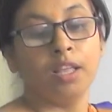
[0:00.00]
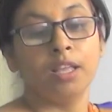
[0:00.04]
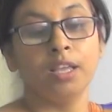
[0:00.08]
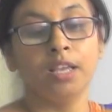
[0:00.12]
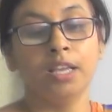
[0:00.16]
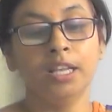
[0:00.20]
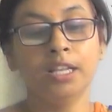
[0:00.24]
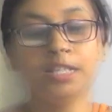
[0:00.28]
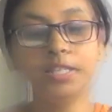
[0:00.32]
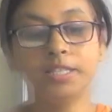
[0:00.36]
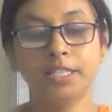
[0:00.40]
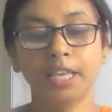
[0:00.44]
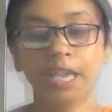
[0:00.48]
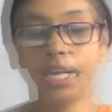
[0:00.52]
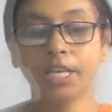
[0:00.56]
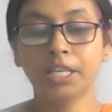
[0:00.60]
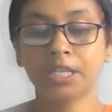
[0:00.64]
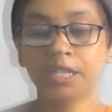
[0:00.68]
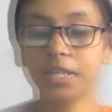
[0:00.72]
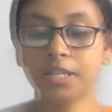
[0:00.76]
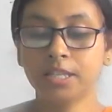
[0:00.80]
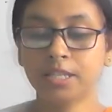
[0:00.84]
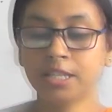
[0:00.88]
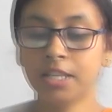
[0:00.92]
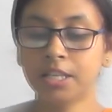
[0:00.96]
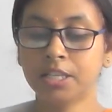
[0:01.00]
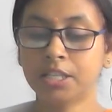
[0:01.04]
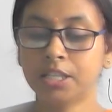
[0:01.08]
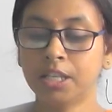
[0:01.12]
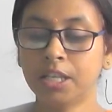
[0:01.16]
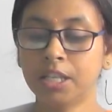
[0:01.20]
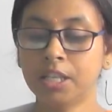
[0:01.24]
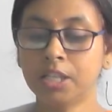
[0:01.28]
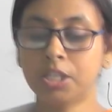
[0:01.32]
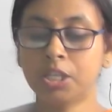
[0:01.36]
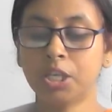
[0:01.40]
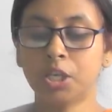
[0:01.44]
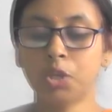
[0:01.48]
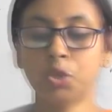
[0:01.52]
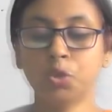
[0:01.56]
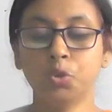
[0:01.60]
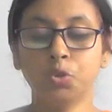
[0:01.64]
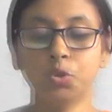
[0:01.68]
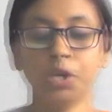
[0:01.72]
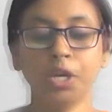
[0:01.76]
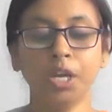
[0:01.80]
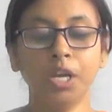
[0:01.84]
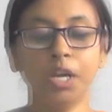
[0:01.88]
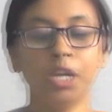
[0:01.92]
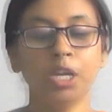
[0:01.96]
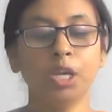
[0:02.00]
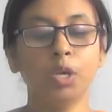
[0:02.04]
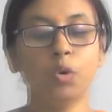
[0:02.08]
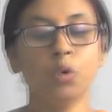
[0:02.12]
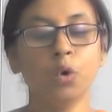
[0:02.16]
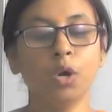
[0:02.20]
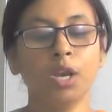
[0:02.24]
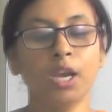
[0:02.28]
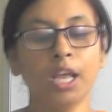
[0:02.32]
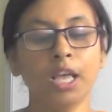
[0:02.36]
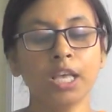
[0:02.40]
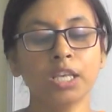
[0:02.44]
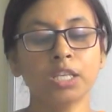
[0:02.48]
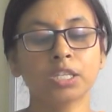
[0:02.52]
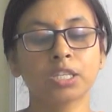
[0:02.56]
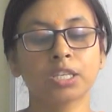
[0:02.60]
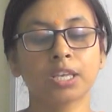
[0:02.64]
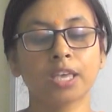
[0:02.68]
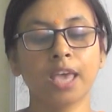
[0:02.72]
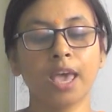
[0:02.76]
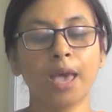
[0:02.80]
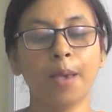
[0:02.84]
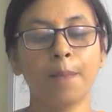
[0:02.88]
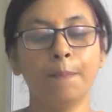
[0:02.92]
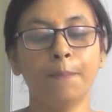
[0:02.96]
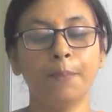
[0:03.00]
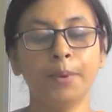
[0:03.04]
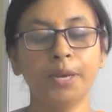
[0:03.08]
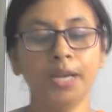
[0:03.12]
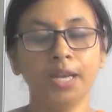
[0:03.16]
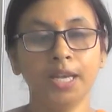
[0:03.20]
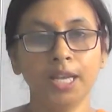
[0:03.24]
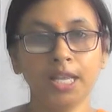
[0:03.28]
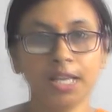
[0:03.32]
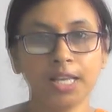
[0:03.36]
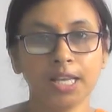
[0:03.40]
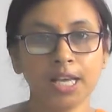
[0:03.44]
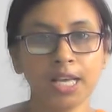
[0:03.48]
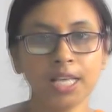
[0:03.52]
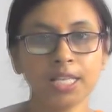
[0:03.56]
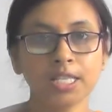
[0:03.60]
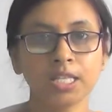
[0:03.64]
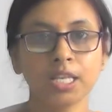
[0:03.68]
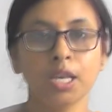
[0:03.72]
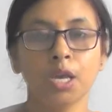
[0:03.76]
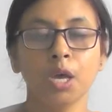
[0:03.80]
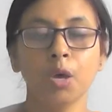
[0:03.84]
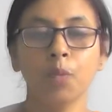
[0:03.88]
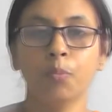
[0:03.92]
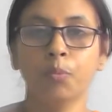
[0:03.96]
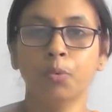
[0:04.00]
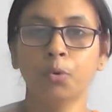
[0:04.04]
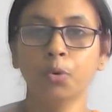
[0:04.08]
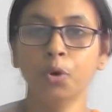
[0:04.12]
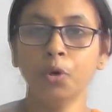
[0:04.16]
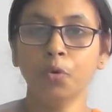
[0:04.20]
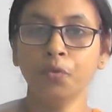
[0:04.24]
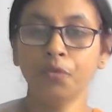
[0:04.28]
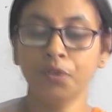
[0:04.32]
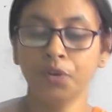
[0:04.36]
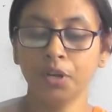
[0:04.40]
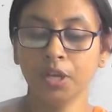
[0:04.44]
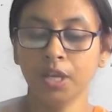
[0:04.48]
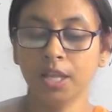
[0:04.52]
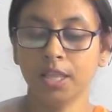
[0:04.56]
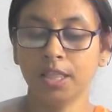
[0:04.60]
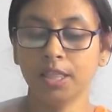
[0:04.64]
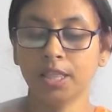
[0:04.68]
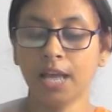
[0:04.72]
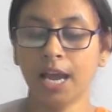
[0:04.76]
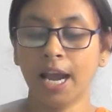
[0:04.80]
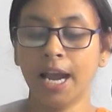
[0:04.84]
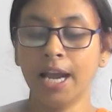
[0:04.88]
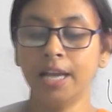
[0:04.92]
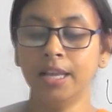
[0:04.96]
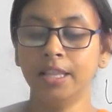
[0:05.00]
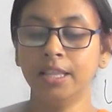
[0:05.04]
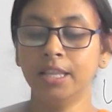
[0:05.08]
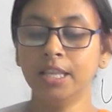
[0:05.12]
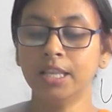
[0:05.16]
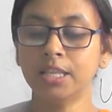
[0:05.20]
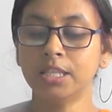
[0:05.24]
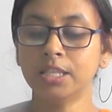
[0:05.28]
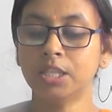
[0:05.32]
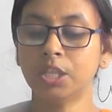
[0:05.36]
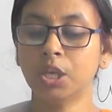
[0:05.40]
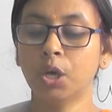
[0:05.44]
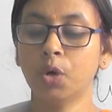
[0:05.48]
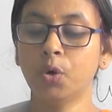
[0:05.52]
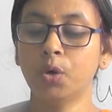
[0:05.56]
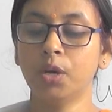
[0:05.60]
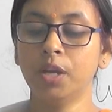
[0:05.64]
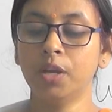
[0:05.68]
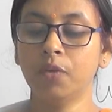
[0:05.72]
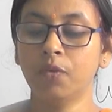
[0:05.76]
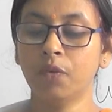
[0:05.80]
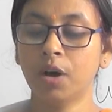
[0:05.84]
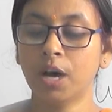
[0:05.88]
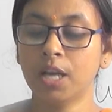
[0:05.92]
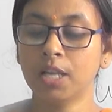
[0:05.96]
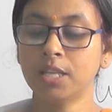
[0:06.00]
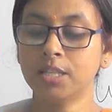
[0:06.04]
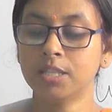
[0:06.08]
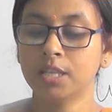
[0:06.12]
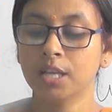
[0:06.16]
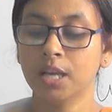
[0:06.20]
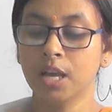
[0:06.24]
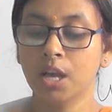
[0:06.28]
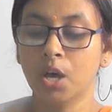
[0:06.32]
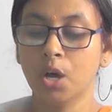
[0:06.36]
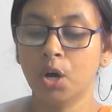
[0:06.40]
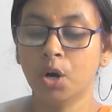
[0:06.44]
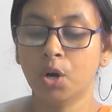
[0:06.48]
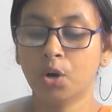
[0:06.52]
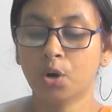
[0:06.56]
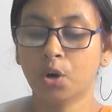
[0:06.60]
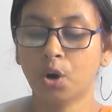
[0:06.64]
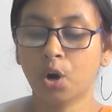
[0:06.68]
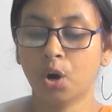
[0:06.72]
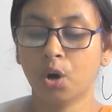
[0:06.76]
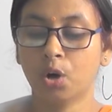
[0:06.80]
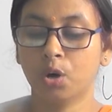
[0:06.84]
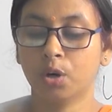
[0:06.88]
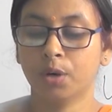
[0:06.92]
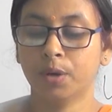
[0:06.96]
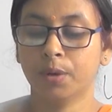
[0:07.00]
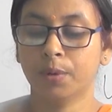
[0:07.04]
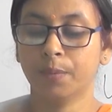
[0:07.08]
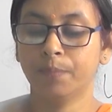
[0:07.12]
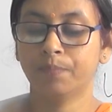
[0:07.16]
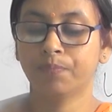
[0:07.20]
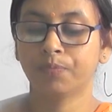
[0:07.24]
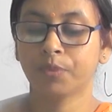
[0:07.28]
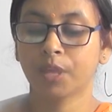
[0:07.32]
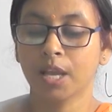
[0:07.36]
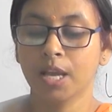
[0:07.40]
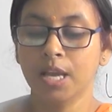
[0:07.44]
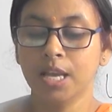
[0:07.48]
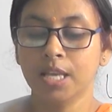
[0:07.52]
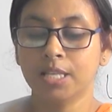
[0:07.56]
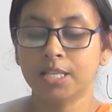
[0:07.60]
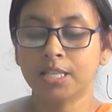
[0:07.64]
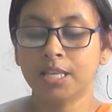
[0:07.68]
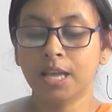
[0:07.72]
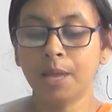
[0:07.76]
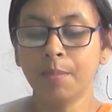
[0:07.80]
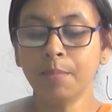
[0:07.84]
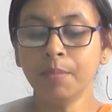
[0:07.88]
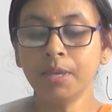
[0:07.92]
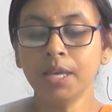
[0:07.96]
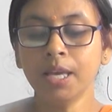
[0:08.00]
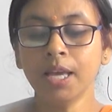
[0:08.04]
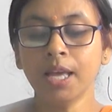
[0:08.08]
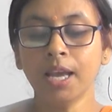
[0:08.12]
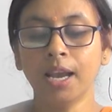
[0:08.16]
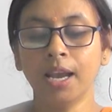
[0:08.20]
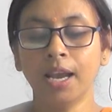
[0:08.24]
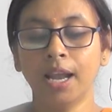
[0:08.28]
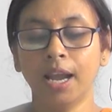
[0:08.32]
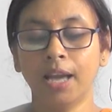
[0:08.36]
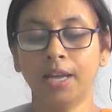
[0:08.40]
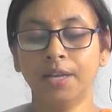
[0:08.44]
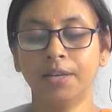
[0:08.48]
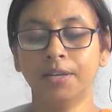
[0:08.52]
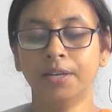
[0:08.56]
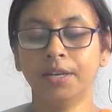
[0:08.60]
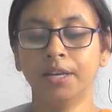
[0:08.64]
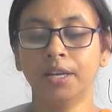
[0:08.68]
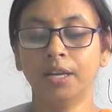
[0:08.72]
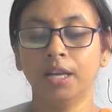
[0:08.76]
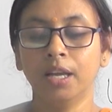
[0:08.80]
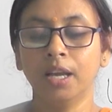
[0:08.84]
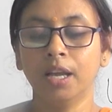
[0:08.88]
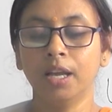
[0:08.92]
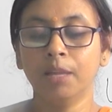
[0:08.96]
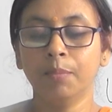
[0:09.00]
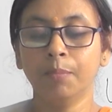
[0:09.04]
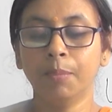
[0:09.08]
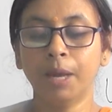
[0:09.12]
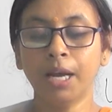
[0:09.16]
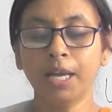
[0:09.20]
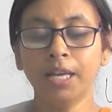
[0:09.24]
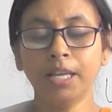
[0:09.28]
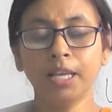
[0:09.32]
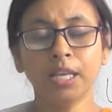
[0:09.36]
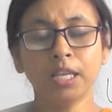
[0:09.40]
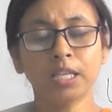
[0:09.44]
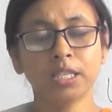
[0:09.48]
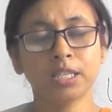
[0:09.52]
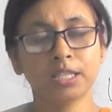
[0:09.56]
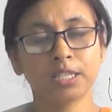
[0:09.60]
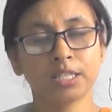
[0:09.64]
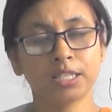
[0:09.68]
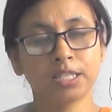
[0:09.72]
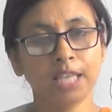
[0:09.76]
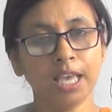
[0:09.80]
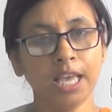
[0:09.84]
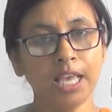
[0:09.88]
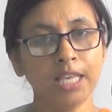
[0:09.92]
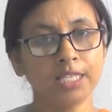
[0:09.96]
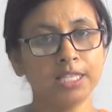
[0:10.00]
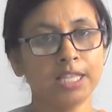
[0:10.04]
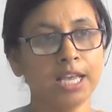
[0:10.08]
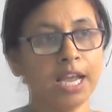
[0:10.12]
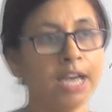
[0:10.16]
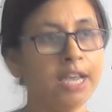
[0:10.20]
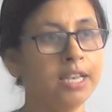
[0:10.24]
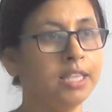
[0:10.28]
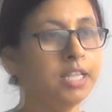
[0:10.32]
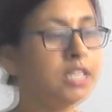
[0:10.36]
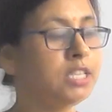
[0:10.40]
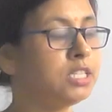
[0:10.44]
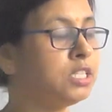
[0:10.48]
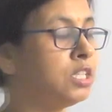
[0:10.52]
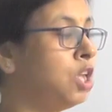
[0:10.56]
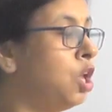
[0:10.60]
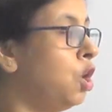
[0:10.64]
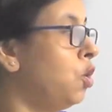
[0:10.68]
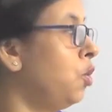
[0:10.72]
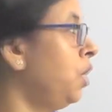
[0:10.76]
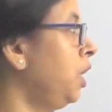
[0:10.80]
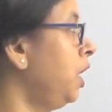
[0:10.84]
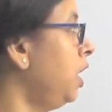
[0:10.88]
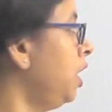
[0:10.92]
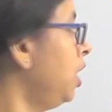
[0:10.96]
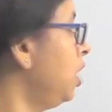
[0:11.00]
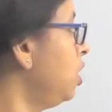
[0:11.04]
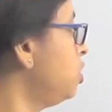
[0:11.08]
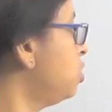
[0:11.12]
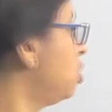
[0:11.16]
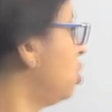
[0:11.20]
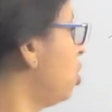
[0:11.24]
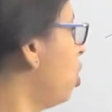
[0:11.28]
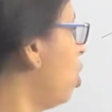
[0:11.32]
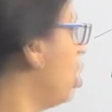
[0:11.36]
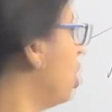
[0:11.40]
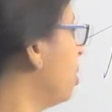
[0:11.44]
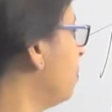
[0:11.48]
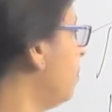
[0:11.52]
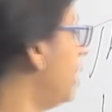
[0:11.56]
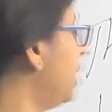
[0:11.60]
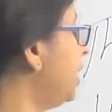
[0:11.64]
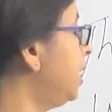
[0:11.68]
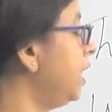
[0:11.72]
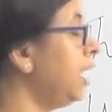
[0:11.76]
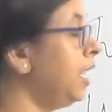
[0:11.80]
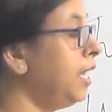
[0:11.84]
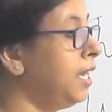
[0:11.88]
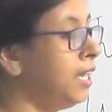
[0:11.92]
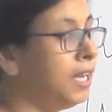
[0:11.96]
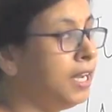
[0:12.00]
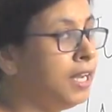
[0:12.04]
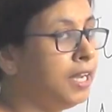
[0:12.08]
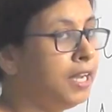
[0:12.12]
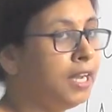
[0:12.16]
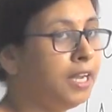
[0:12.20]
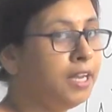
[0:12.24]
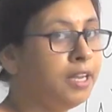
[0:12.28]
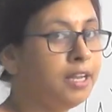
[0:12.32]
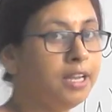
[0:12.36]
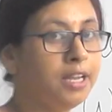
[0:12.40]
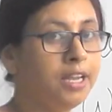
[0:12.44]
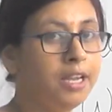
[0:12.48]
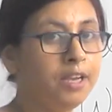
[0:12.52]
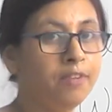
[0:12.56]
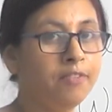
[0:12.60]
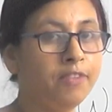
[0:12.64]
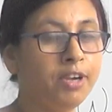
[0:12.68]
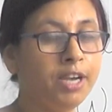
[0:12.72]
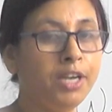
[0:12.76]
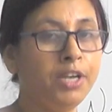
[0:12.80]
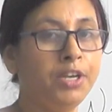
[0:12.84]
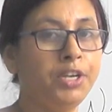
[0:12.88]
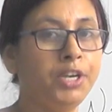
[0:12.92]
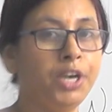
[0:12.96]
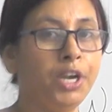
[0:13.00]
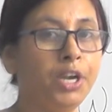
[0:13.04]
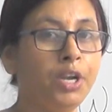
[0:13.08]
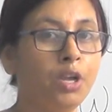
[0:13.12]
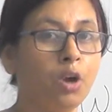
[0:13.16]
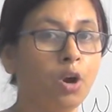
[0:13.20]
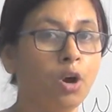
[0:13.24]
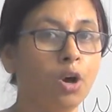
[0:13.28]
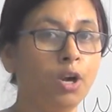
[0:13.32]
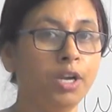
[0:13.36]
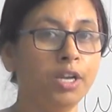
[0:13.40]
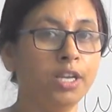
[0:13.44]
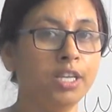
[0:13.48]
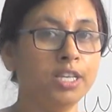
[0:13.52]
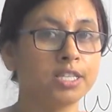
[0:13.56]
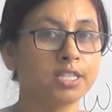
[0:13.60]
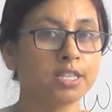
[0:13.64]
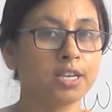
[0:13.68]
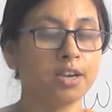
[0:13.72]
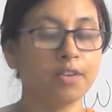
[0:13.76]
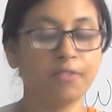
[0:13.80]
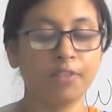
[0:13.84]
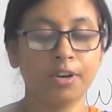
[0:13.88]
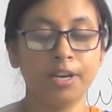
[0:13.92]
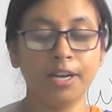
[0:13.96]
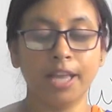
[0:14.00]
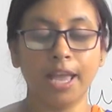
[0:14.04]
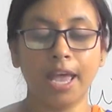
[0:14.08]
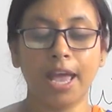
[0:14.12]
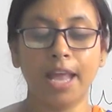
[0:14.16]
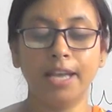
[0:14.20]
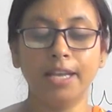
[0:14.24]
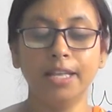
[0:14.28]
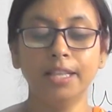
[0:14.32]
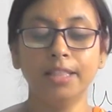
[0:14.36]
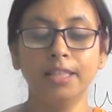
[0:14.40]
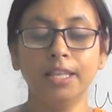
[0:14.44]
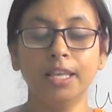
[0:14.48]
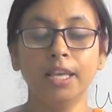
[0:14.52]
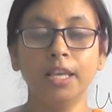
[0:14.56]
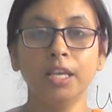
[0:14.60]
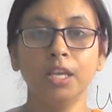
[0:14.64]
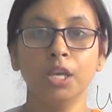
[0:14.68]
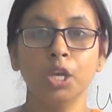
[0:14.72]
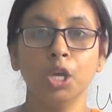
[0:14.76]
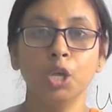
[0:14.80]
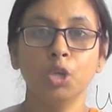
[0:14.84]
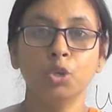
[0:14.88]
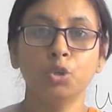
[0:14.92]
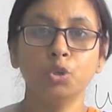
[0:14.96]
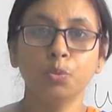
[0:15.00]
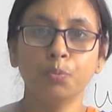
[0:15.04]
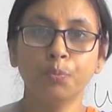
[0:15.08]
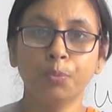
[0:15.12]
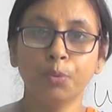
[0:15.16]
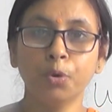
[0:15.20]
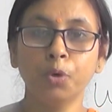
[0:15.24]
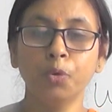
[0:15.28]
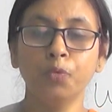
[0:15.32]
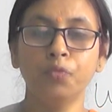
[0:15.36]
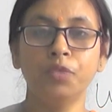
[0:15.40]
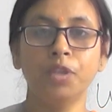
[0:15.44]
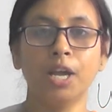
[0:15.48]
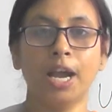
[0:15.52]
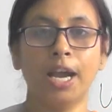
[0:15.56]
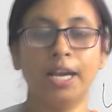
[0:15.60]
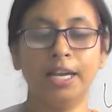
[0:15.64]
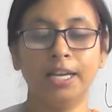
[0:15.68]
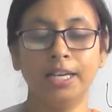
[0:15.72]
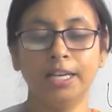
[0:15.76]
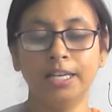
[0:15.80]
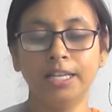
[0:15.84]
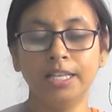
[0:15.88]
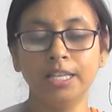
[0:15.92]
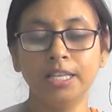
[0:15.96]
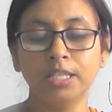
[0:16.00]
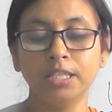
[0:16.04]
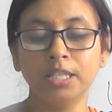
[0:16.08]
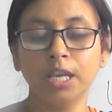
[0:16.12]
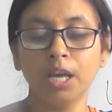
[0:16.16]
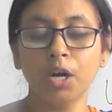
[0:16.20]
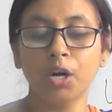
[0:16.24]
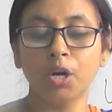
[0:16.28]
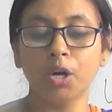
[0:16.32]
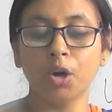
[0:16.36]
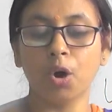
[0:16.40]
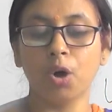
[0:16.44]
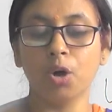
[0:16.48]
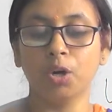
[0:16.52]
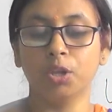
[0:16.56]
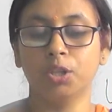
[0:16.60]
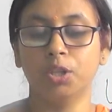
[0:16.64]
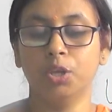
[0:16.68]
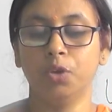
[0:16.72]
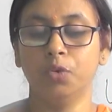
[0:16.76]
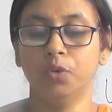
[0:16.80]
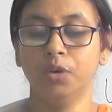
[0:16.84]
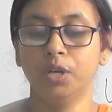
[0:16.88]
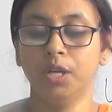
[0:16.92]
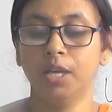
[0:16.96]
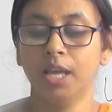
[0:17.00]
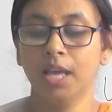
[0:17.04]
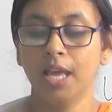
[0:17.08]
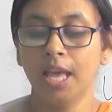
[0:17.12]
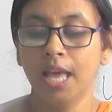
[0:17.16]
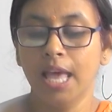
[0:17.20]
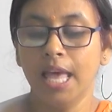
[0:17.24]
In 16th century, Nicholas Copernicus proved that this theory was wrong. Some year later, but he says that this theory is wrong, but he didn't invent or discover anything to prove that it is the wrong theory.